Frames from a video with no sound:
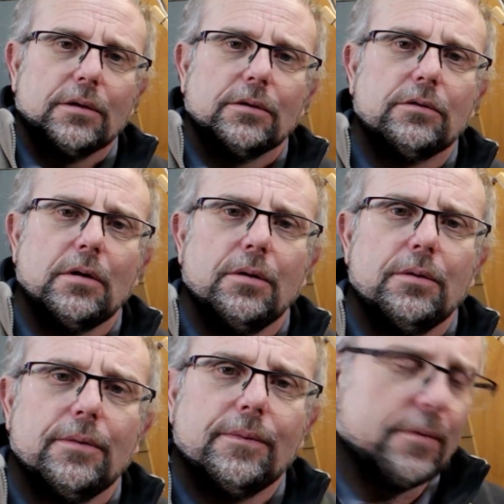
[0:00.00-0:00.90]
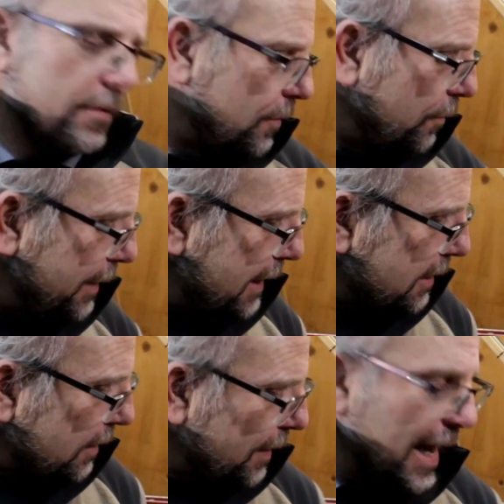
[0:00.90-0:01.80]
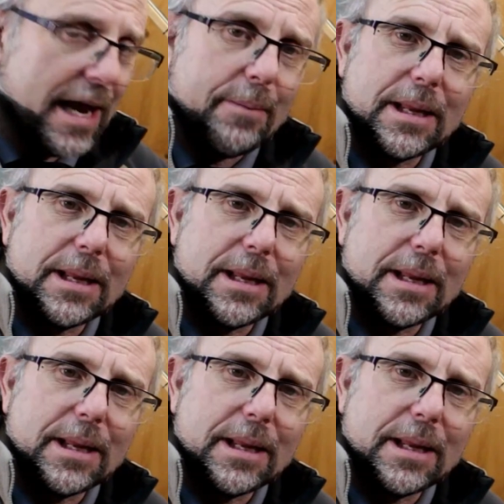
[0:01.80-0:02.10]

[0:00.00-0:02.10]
So we need to know how